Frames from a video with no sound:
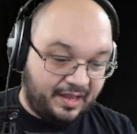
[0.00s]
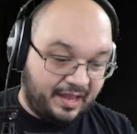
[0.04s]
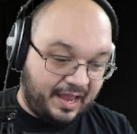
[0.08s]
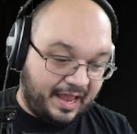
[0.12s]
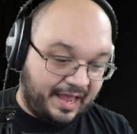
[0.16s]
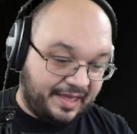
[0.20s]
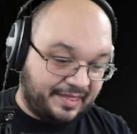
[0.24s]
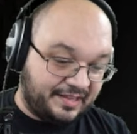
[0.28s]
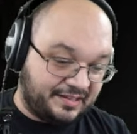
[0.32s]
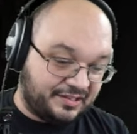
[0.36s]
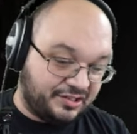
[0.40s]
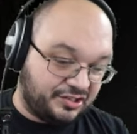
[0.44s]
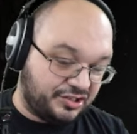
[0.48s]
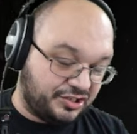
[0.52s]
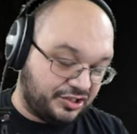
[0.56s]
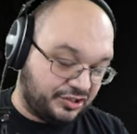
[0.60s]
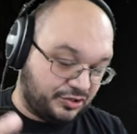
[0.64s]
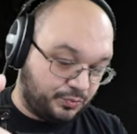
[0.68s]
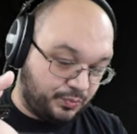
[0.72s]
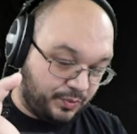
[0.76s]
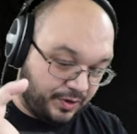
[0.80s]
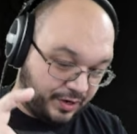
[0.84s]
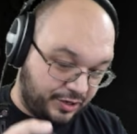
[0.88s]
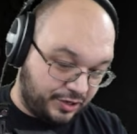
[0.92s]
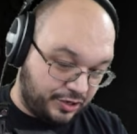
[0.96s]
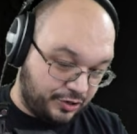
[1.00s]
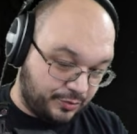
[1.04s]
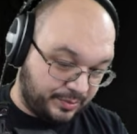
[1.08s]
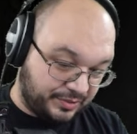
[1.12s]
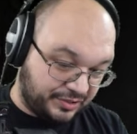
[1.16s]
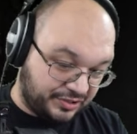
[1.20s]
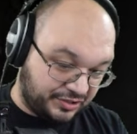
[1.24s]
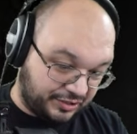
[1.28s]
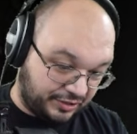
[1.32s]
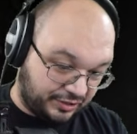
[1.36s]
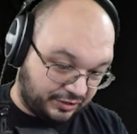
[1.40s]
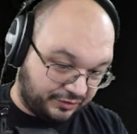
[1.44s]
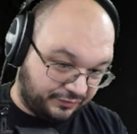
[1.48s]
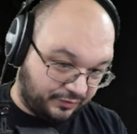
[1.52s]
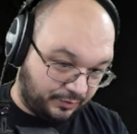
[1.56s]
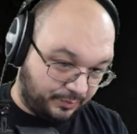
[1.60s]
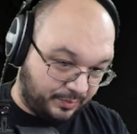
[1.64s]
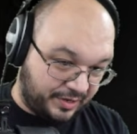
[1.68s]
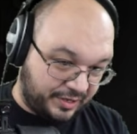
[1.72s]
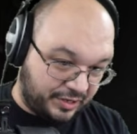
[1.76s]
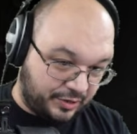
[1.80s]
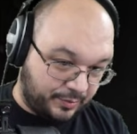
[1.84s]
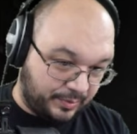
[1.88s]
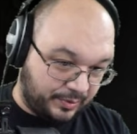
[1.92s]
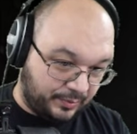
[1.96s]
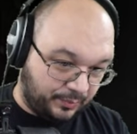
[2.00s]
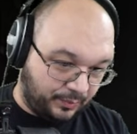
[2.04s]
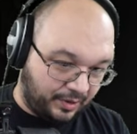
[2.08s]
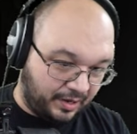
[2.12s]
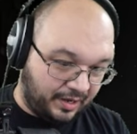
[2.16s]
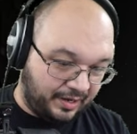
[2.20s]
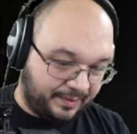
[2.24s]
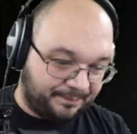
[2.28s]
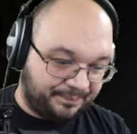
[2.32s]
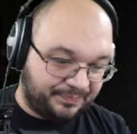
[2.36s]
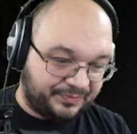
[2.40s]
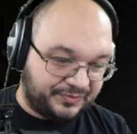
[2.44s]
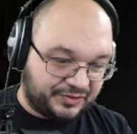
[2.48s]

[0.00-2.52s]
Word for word: And this is just where you would search for what you would want.